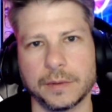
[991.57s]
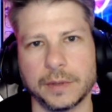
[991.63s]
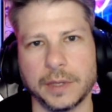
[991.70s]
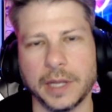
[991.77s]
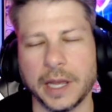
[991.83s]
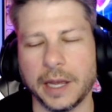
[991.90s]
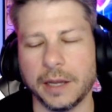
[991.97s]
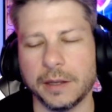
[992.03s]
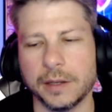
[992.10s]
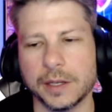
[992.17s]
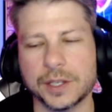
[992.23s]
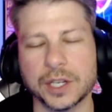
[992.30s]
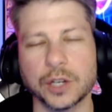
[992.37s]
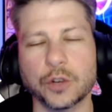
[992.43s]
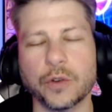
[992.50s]
Yeah,
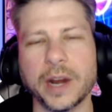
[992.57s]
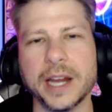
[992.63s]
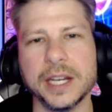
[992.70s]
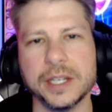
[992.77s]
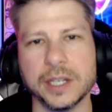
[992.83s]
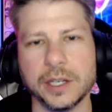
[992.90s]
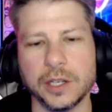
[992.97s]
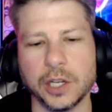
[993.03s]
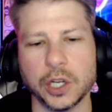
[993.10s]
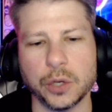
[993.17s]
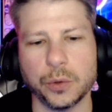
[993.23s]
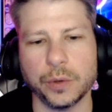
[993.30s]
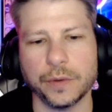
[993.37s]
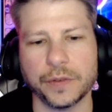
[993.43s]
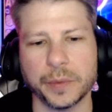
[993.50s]
it's ingrained in
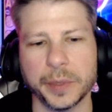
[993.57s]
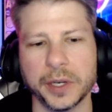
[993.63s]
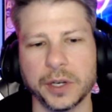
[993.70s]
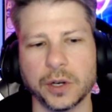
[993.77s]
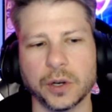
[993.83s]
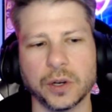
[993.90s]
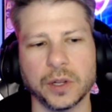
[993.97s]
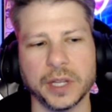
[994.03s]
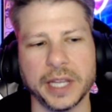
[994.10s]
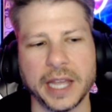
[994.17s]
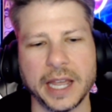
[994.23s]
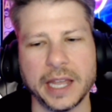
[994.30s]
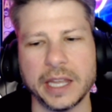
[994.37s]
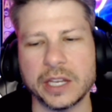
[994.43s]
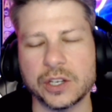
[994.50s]
you from an early
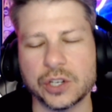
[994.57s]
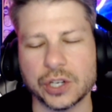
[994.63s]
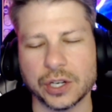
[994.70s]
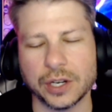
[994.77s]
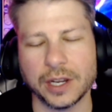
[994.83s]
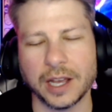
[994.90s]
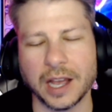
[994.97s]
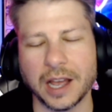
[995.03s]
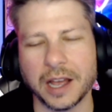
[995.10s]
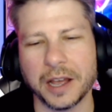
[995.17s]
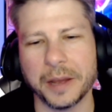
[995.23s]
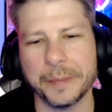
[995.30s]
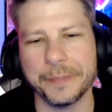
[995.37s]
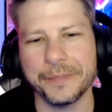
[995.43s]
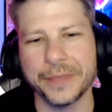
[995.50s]
age.
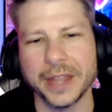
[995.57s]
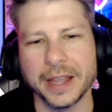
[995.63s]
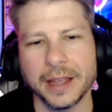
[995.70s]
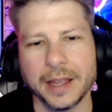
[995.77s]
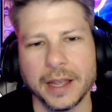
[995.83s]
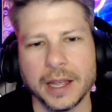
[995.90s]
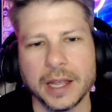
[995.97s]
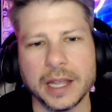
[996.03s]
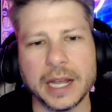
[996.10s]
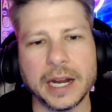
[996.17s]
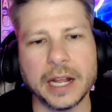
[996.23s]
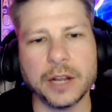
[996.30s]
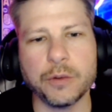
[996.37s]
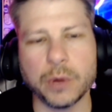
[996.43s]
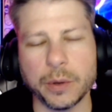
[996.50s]
Yeah, and I
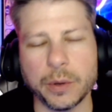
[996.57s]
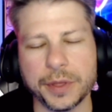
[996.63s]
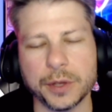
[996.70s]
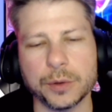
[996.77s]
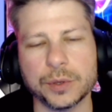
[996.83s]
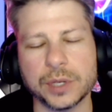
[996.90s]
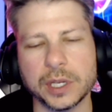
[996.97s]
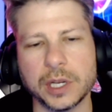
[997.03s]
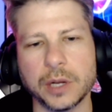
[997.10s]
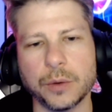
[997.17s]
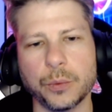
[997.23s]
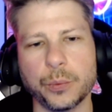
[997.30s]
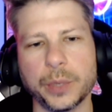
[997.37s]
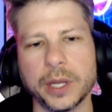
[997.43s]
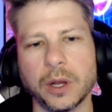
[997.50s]
agree with you.
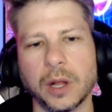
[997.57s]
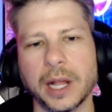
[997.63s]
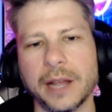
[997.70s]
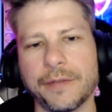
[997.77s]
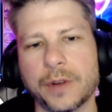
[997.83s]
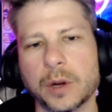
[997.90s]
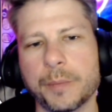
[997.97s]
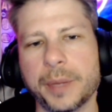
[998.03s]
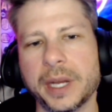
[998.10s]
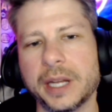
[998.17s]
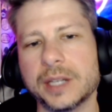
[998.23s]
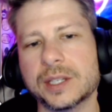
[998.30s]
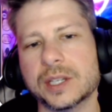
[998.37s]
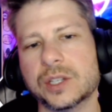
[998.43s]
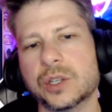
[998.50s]
We all have our
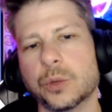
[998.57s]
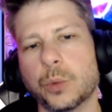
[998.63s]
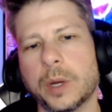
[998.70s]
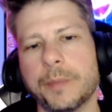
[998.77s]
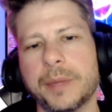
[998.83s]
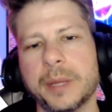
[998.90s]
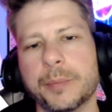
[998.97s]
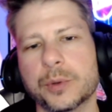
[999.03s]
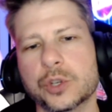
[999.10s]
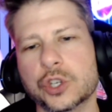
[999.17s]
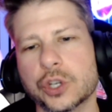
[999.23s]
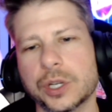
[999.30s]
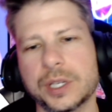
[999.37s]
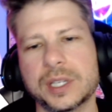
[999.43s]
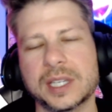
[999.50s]
opinions as to what people
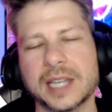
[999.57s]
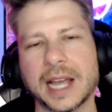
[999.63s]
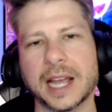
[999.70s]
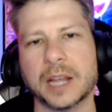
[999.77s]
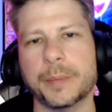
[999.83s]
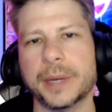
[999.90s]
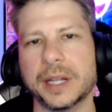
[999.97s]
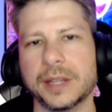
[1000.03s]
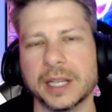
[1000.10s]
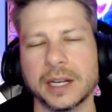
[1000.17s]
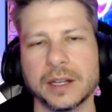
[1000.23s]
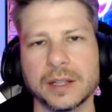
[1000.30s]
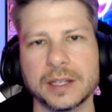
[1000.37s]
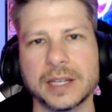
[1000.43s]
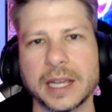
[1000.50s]
should stack, but at the end
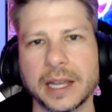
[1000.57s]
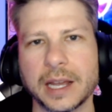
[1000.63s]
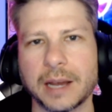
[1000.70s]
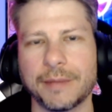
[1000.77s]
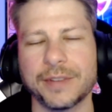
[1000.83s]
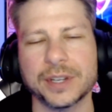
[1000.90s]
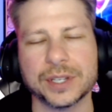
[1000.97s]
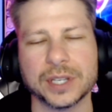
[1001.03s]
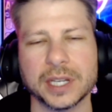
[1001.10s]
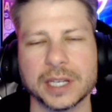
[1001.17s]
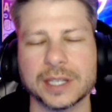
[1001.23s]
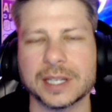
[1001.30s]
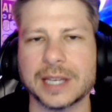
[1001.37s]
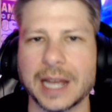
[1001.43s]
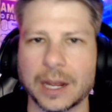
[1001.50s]
of the day, obviously,
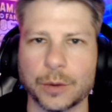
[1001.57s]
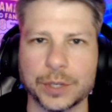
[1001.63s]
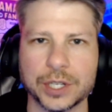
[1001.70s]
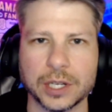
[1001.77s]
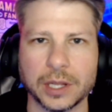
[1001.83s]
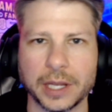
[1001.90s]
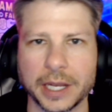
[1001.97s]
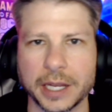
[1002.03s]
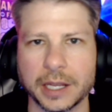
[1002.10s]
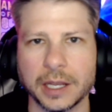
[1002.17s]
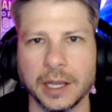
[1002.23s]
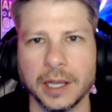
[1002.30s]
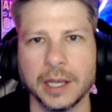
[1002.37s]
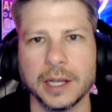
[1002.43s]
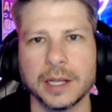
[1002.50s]
stack what you like,
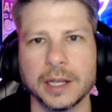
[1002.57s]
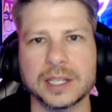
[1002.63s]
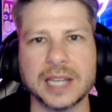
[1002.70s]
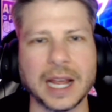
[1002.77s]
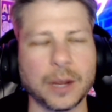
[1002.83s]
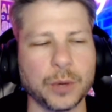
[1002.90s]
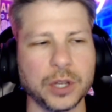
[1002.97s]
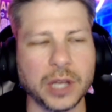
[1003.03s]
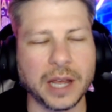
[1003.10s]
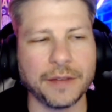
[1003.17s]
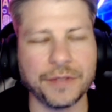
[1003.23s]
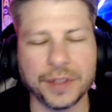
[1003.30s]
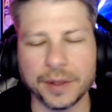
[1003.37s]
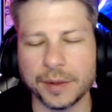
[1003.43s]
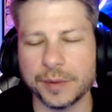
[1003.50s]
stack what you
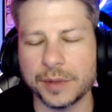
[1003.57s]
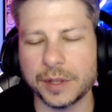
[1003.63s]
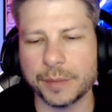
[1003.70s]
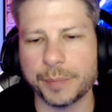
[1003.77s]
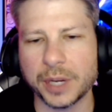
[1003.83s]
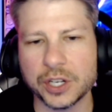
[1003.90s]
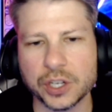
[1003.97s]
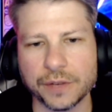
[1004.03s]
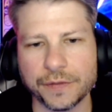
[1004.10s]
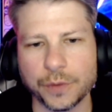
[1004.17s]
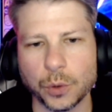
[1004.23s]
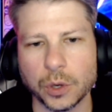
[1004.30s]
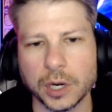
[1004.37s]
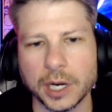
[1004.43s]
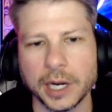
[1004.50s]
have the budget
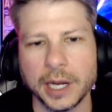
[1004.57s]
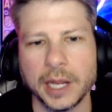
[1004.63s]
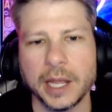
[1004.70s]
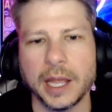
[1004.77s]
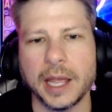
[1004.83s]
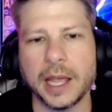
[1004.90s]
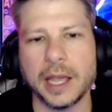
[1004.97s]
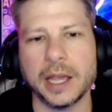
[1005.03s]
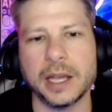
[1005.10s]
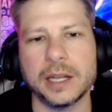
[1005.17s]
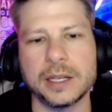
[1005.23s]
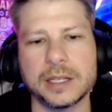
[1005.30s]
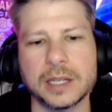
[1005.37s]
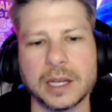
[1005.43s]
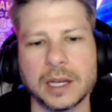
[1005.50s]
for,
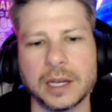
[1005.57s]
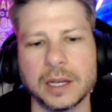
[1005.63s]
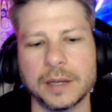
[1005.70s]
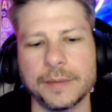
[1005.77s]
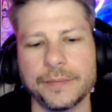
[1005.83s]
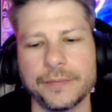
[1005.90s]
and I